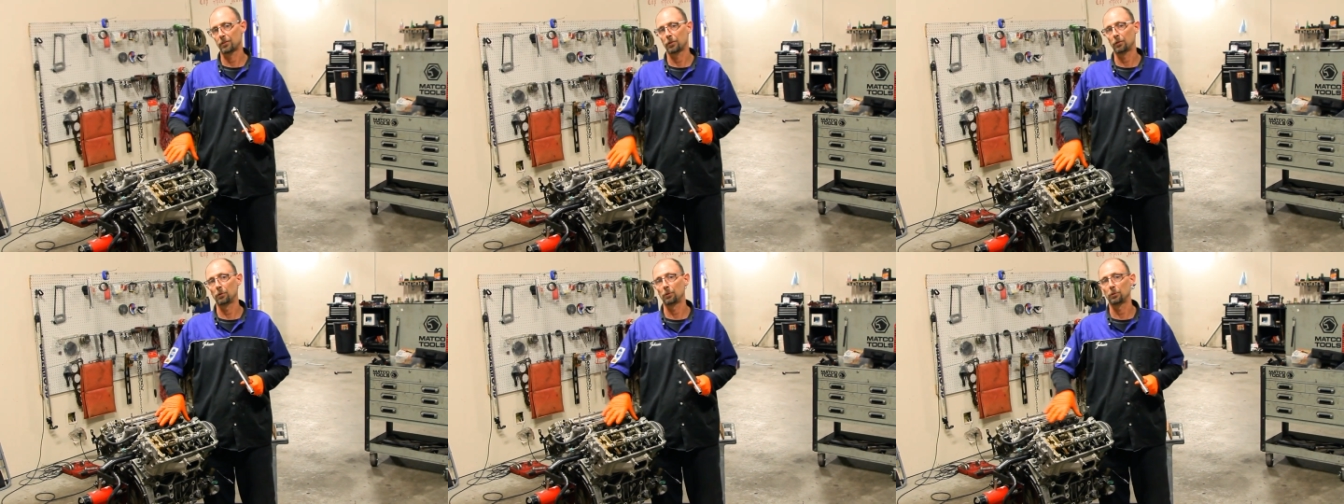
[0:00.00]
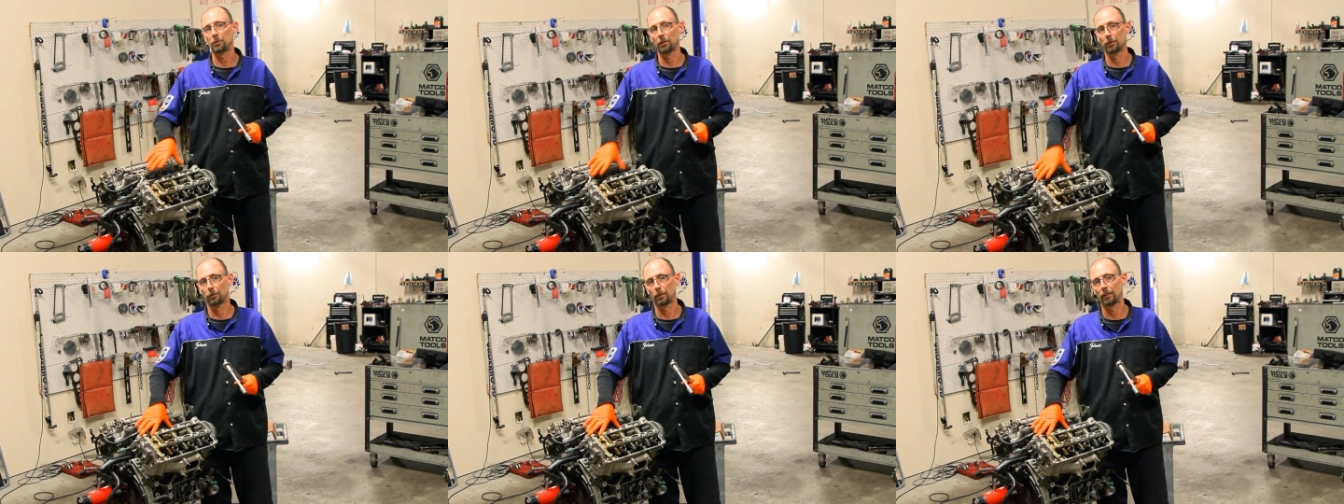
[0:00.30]
two
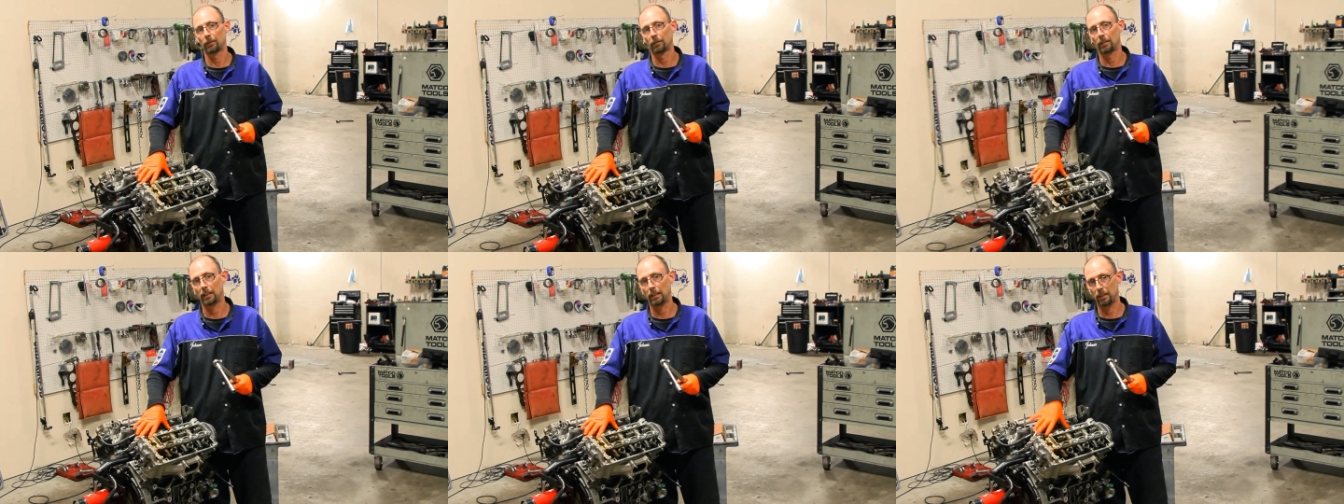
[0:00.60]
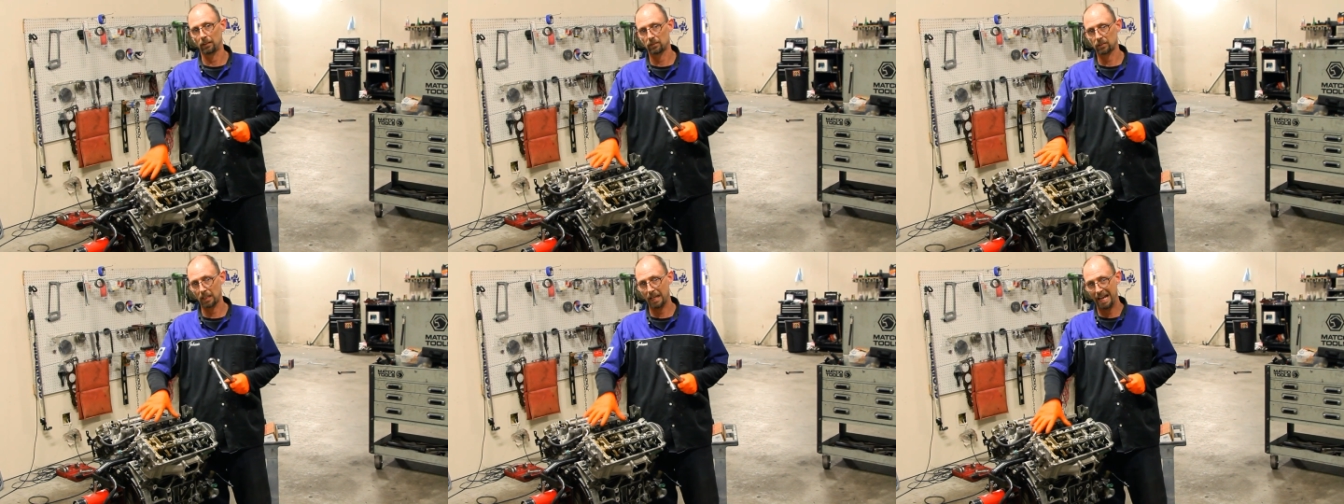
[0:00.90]
degree
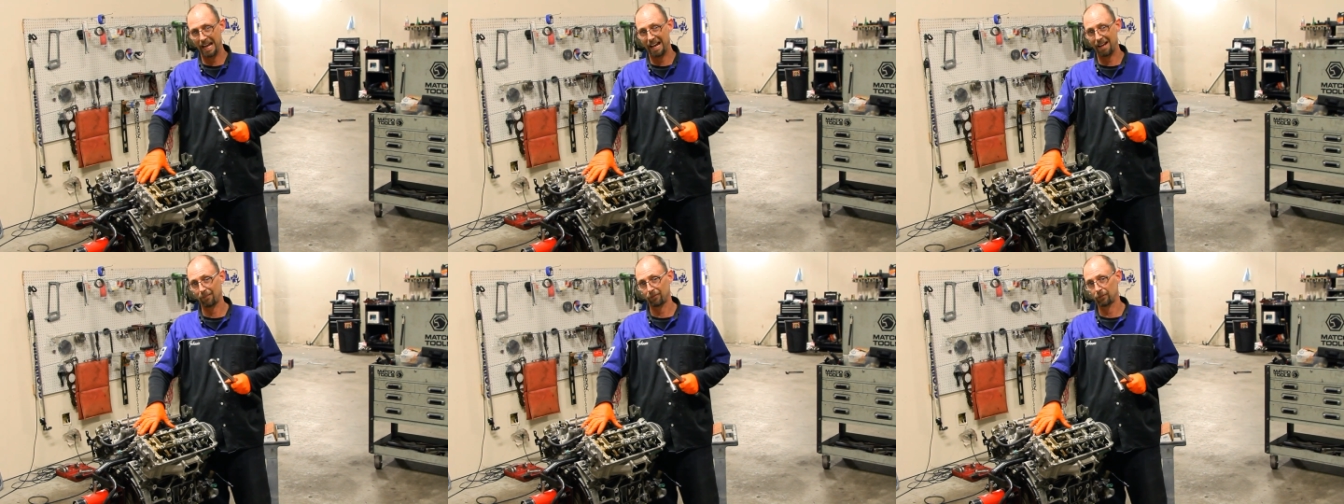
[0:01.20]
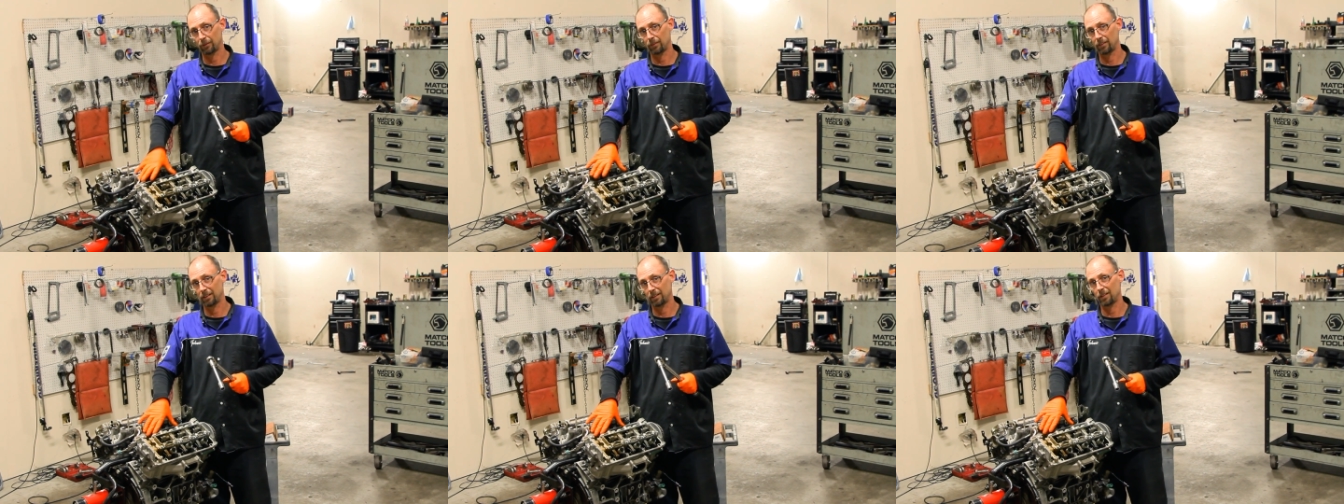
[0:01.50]
readings
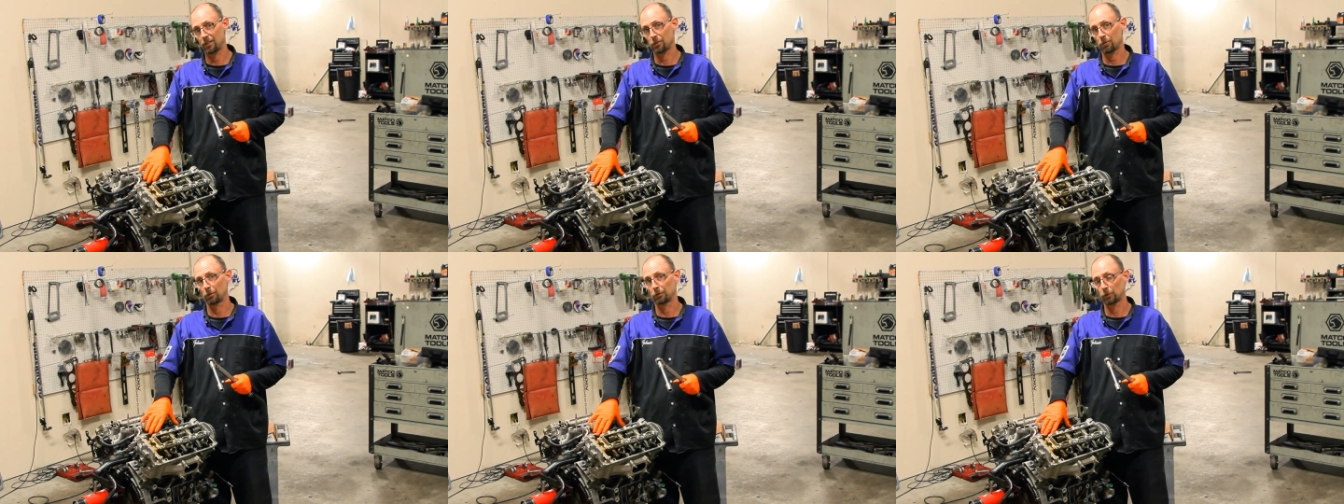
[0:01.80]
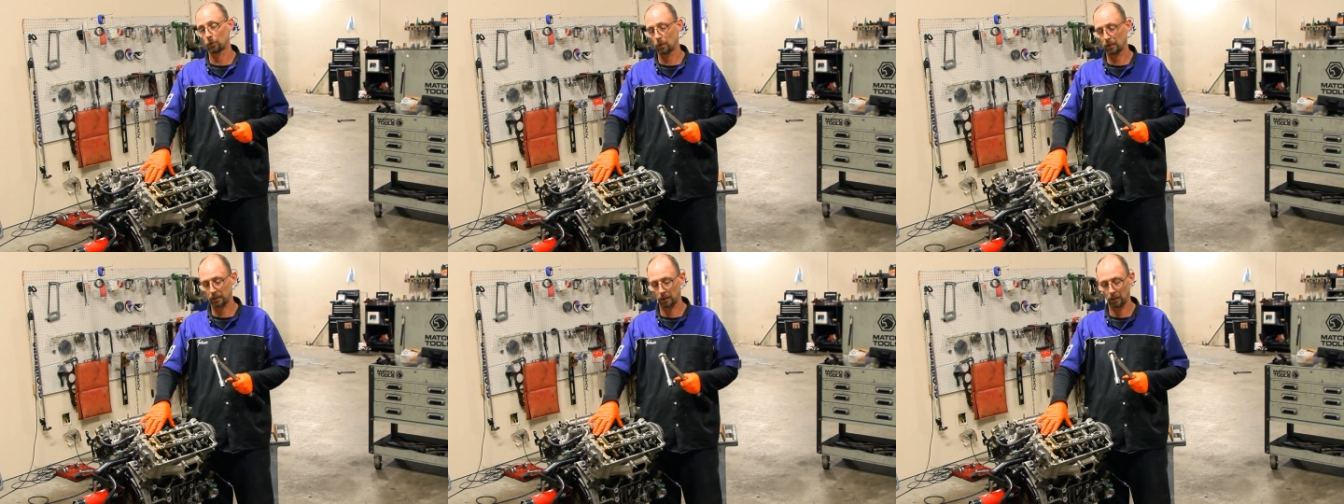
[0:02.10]
after the initial
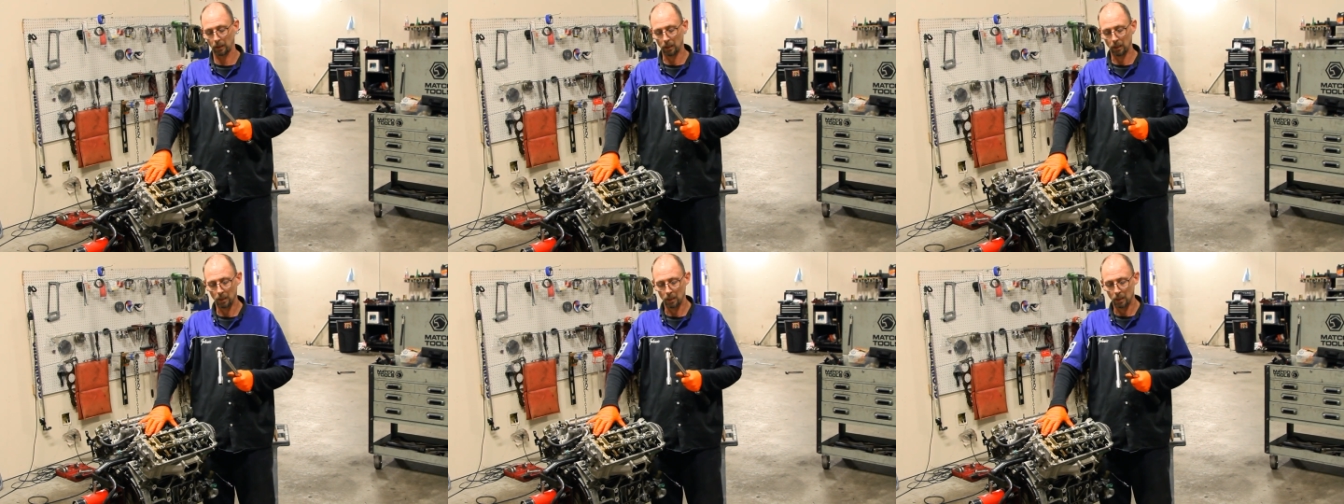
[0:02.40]
torquing,